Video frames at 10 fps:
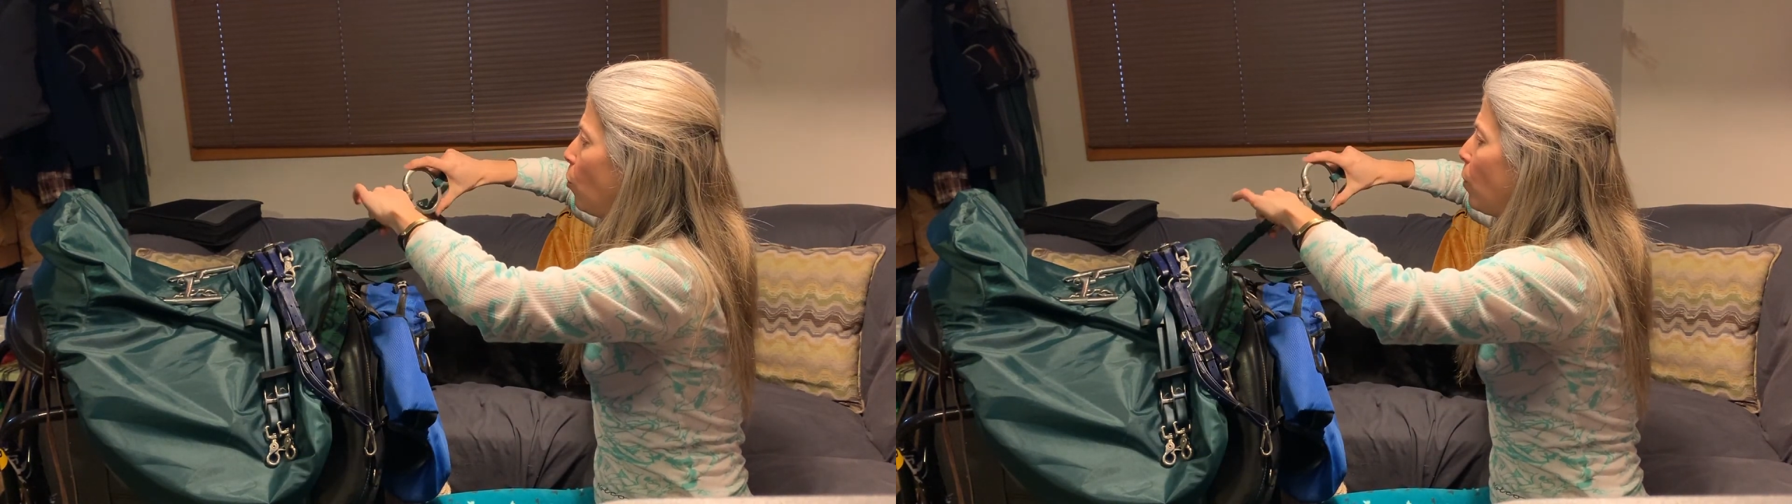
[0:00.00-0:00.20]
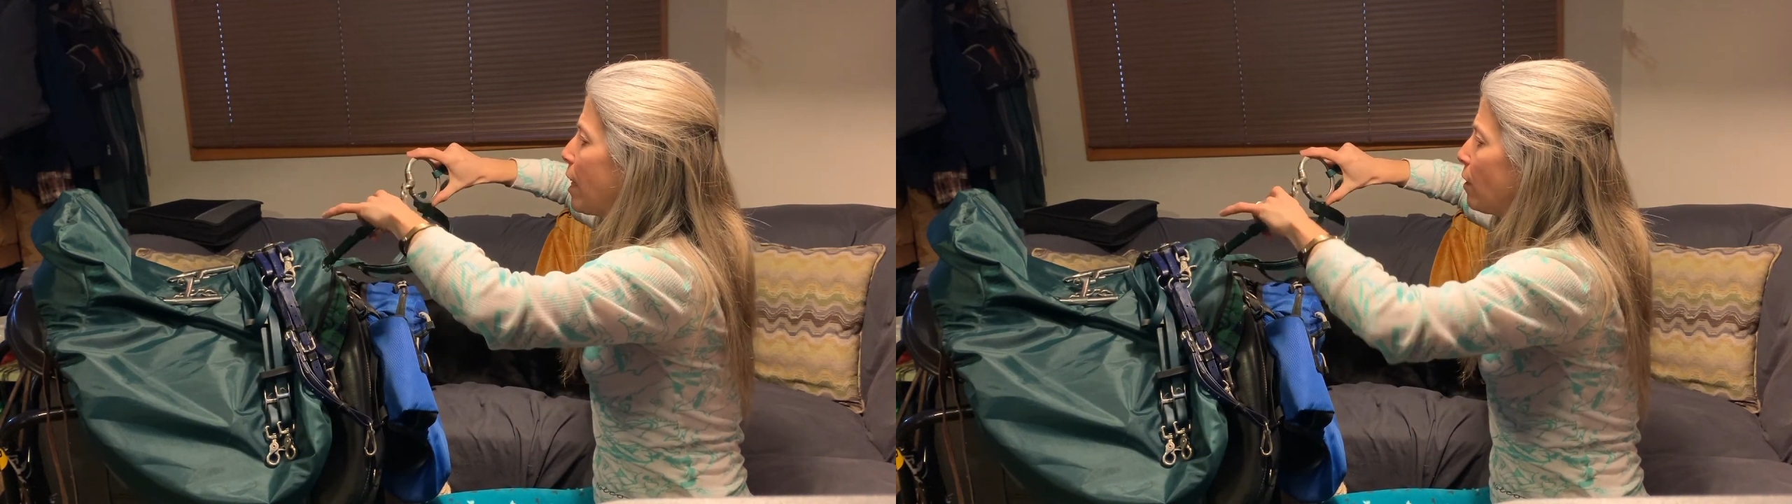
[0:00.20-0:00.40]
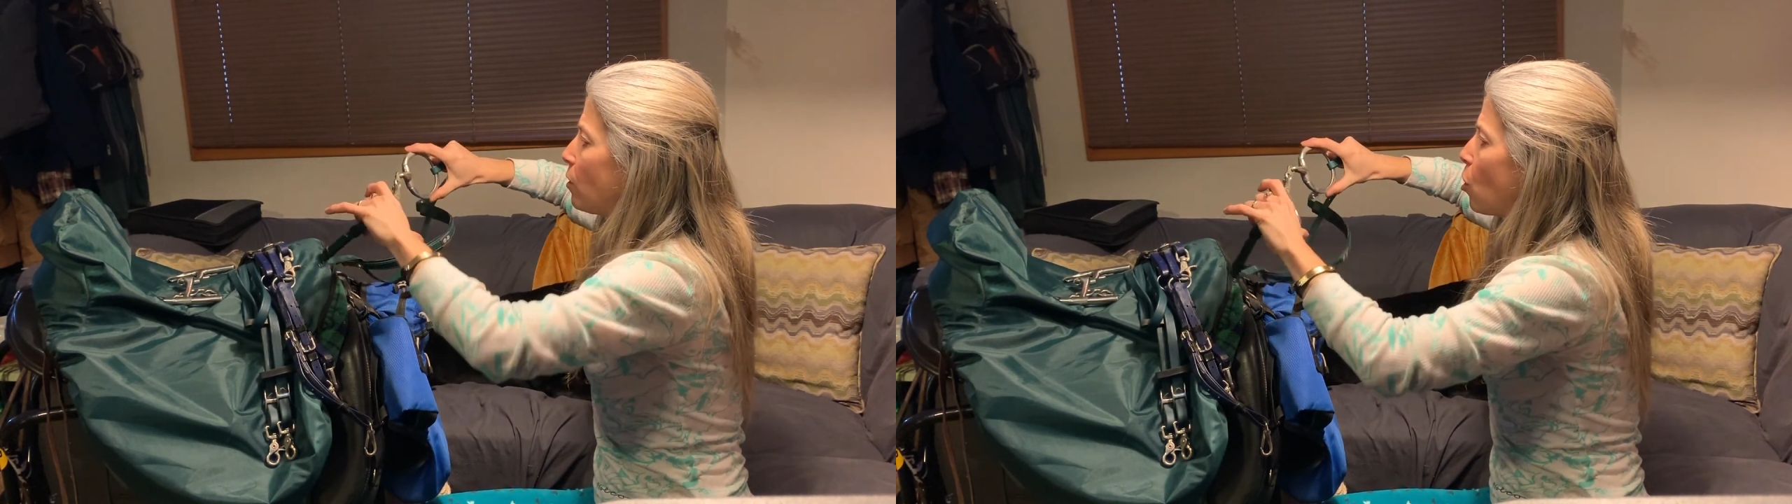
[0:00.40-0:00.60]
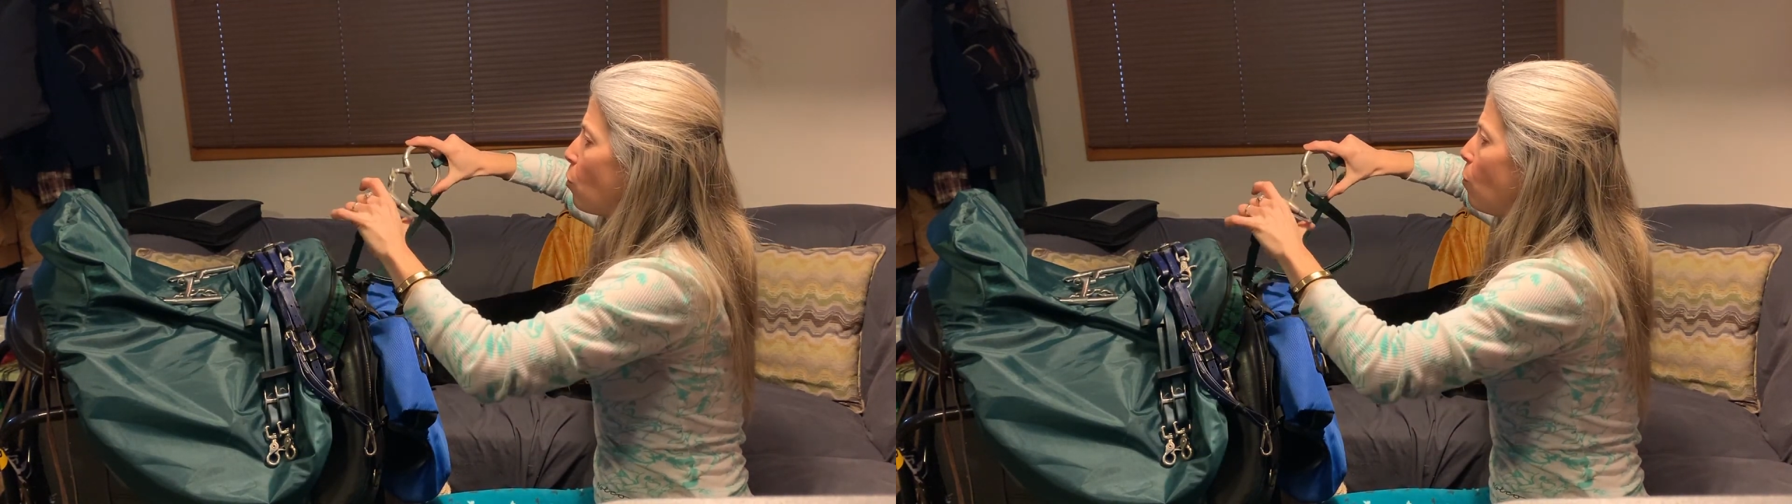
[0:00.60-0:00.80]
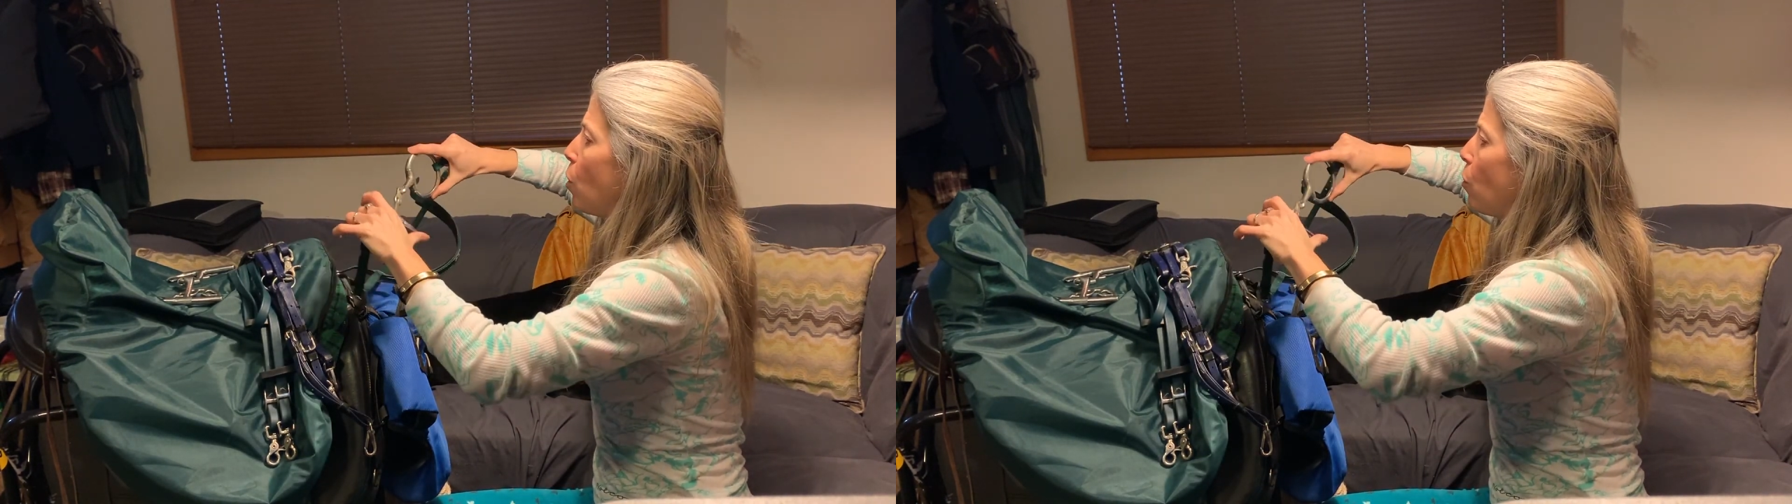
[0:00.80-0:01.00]
rings
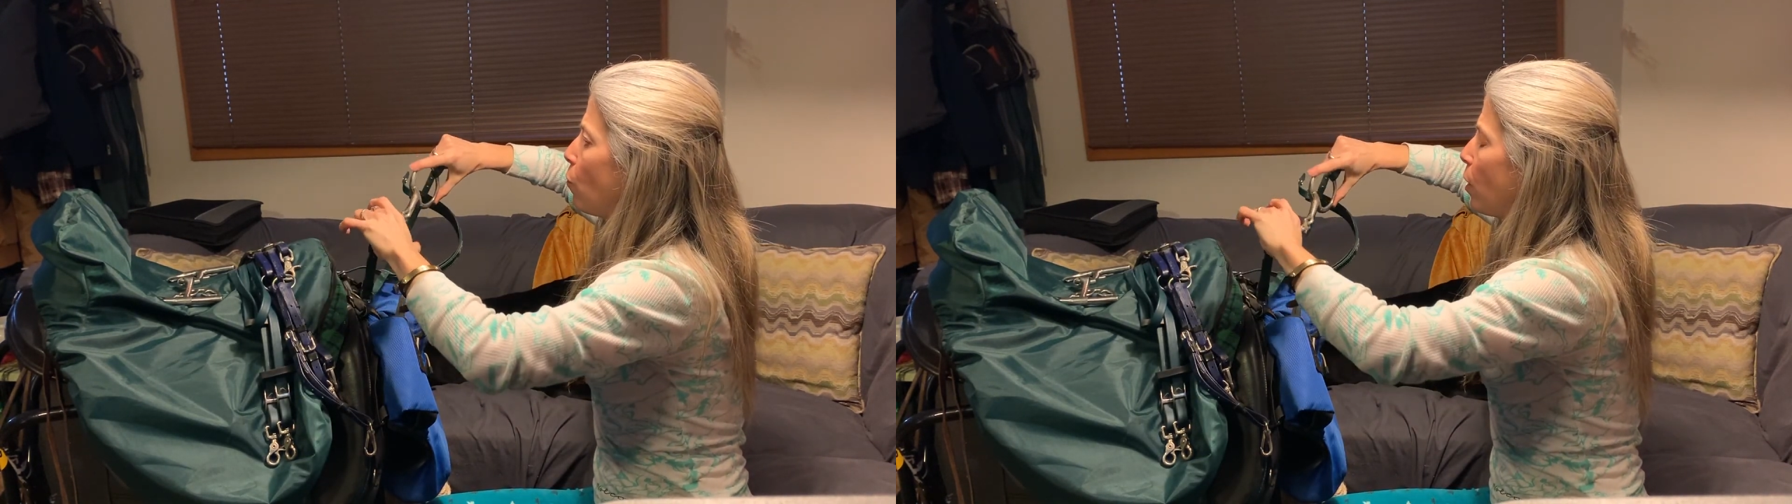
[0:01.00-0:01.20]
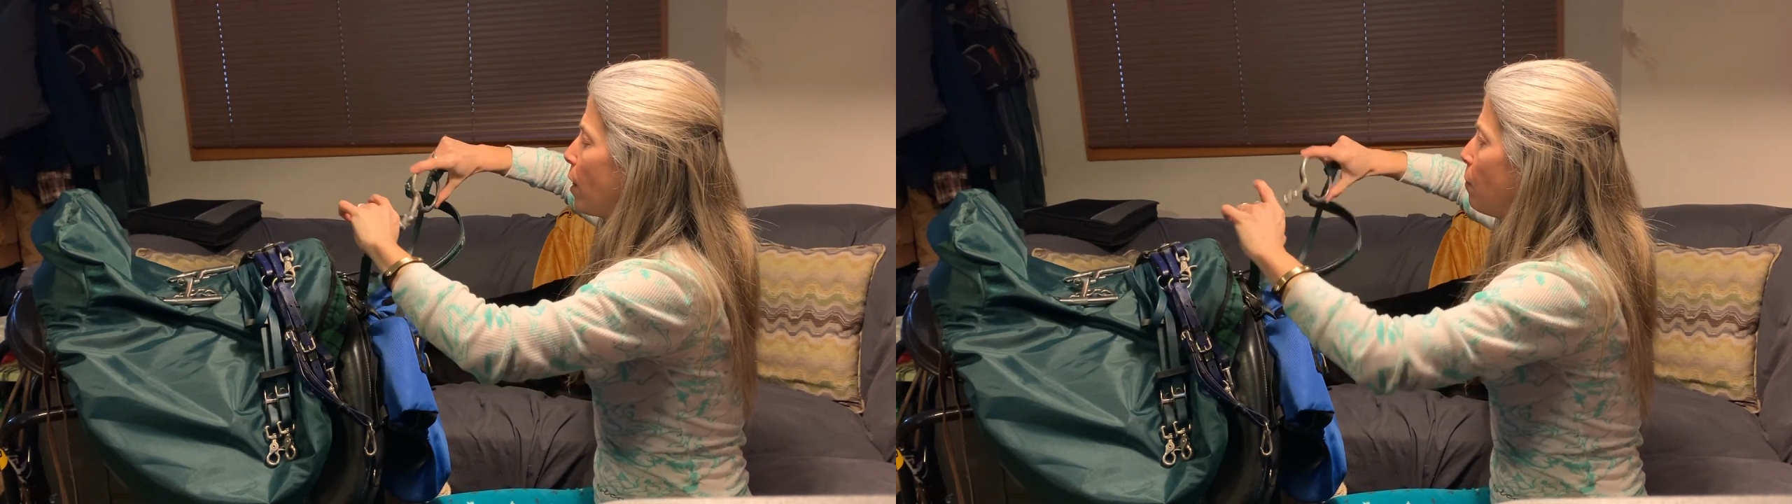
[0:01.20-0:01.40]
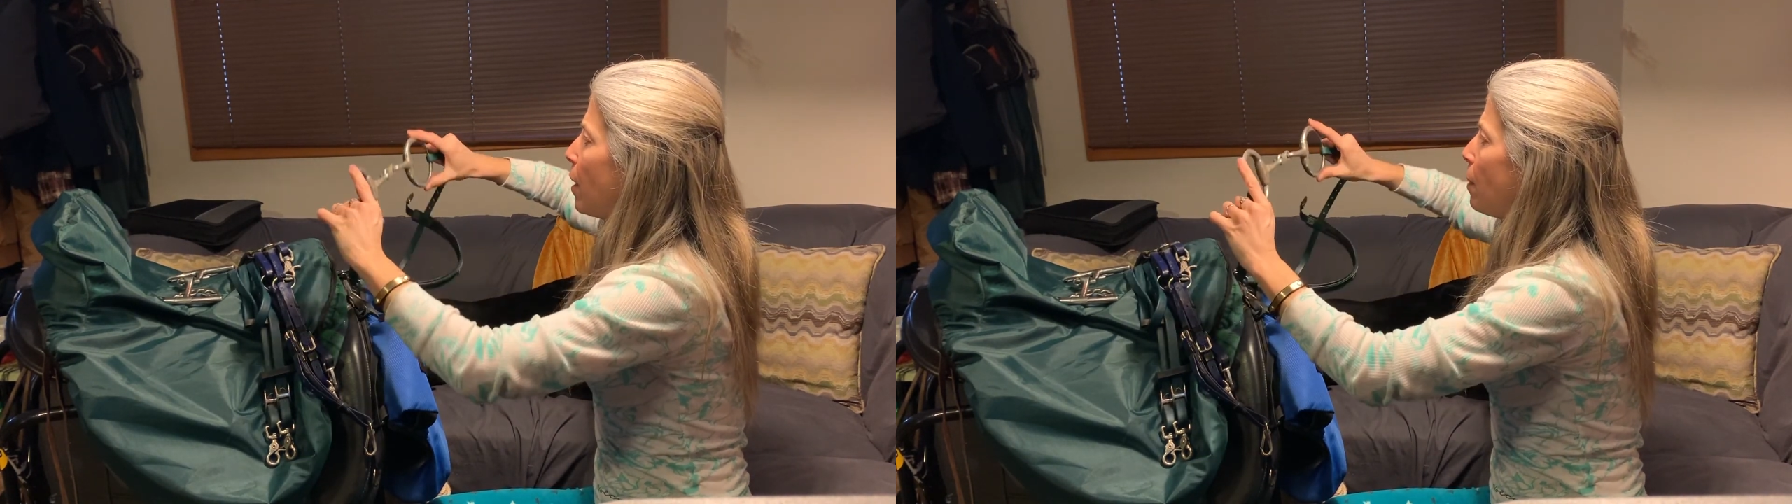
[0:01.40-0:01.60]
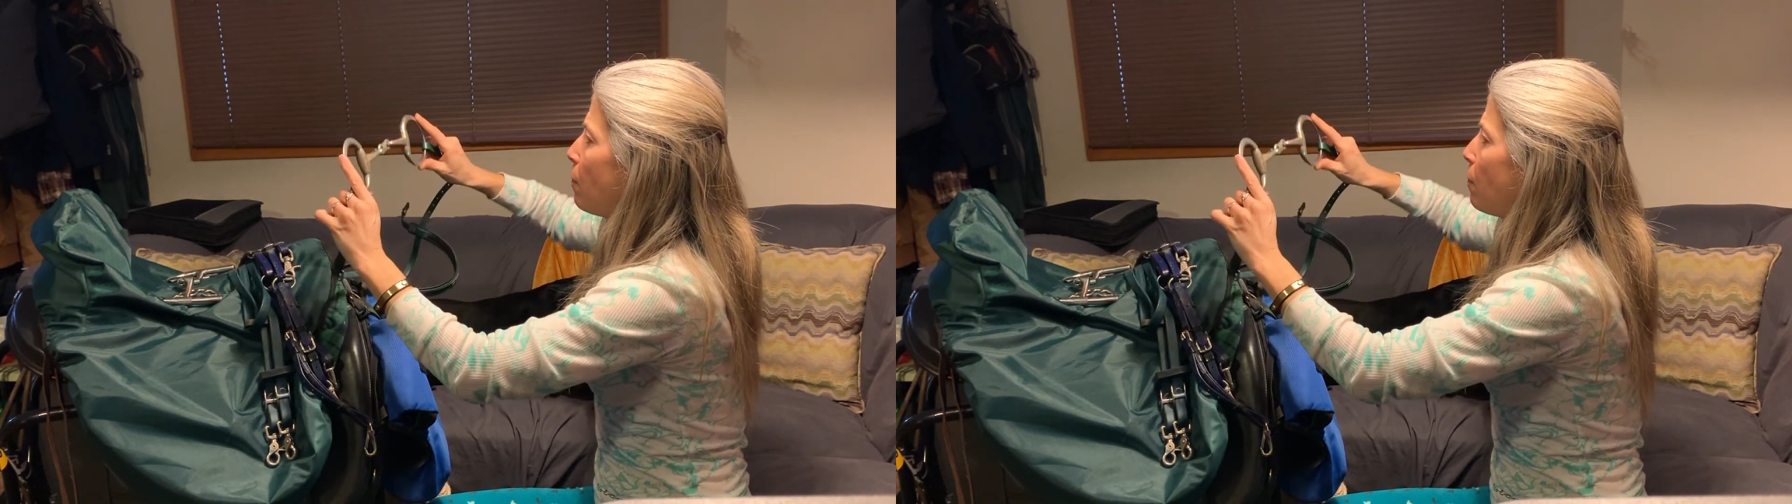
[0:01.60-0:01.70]
don't move with the bit,